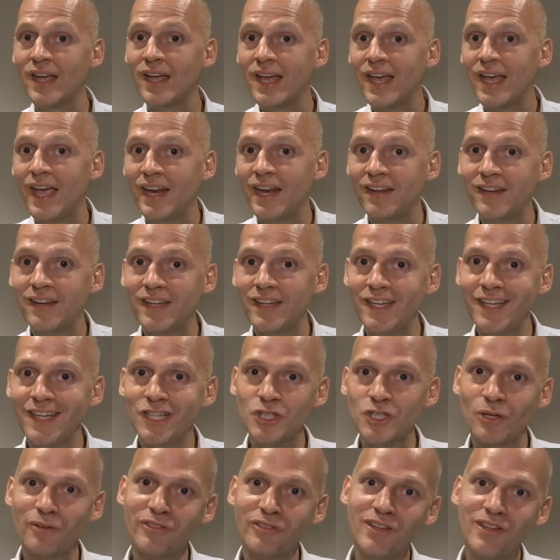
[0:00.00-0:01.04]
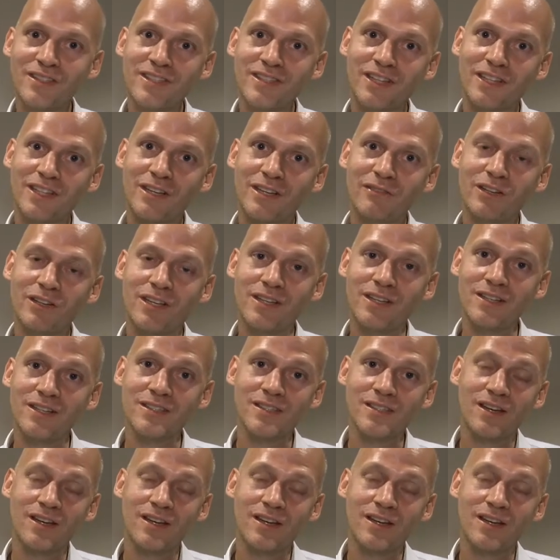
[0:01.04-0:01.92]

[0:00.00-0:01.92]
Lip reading: and in each of these activities